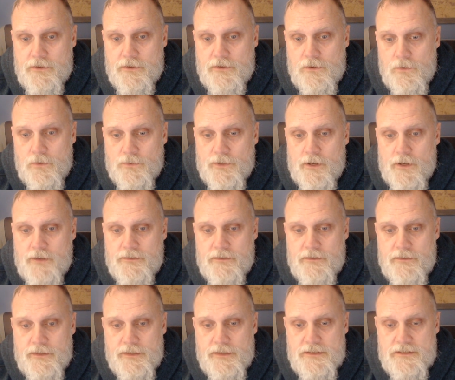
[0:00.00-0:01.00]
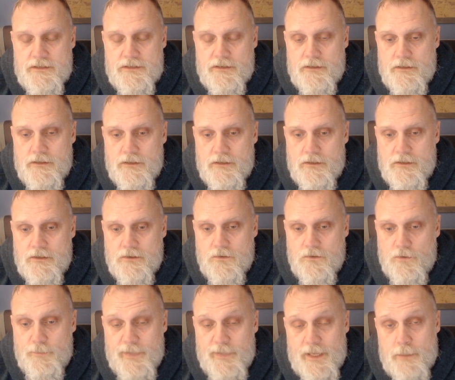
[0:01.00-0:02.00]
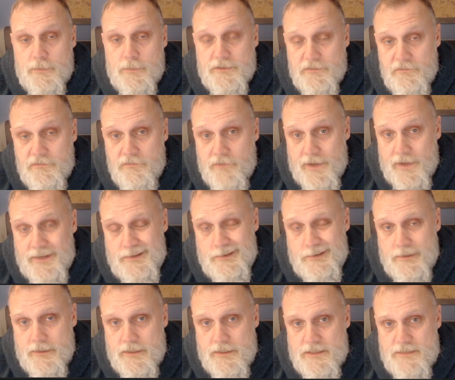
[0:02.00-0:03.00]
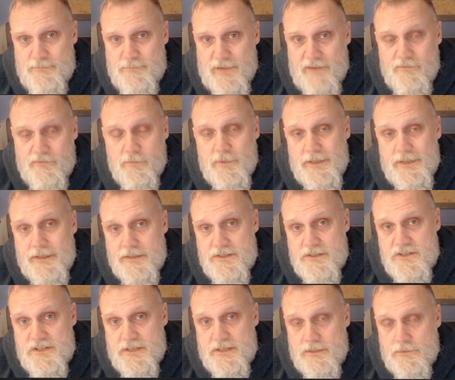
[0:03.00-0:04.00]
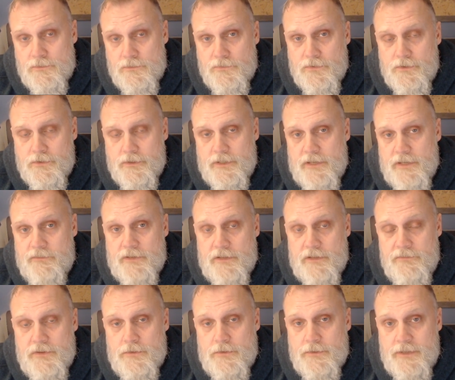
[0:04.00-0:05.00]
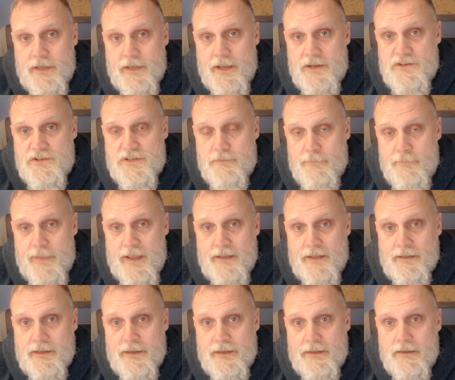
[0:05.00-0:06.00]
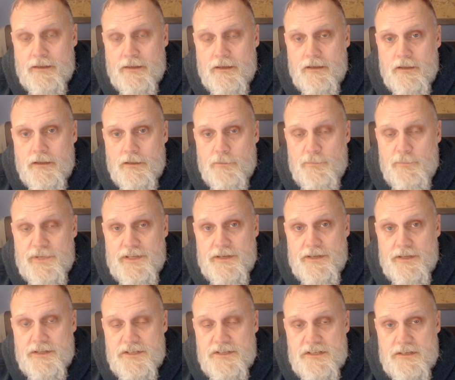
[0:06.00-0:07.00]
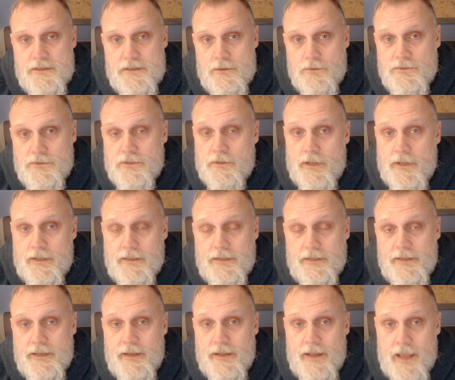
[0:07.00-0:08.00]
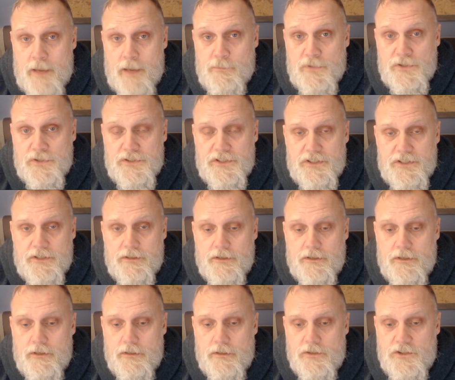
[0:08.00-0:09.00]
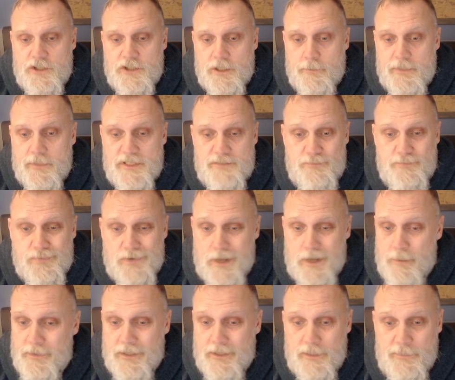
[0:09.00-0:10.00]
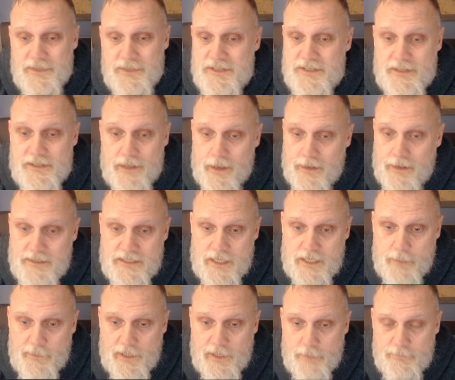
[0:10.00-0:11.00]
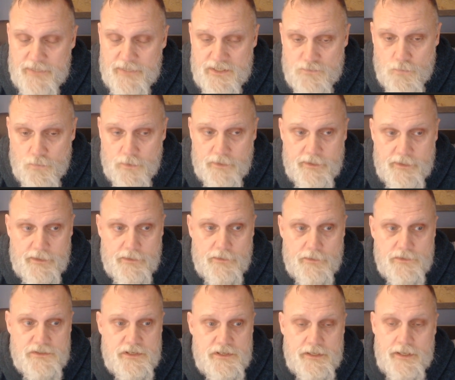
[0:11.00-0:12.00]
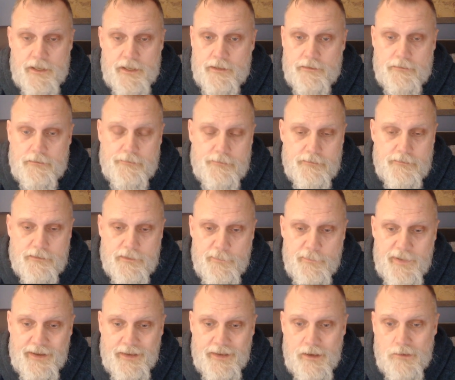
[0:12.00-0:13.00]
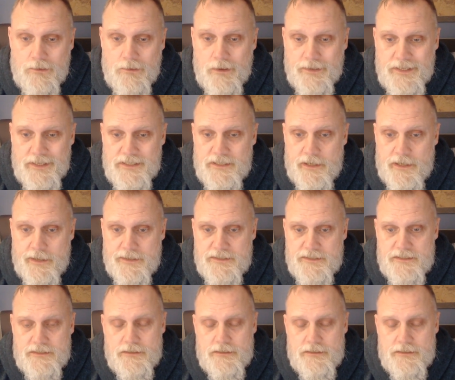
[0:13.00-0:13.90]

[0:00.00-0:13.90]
hold on to these or be able to fight in these, preferably concealed, even if you engaged in melee, being concealed, you're likely to get ambushed. German's probably going to be CX coming up these wooded hills again, depending how long he takes.